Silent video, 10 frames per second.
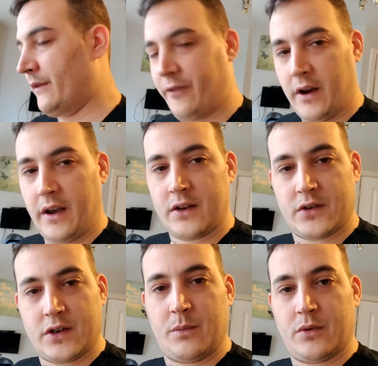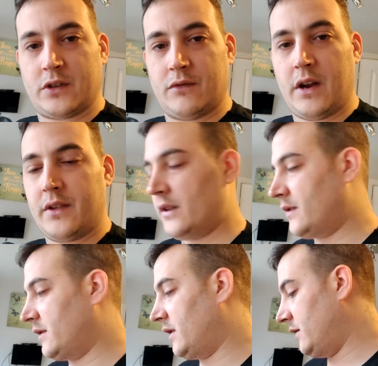but financially, what's the right thing to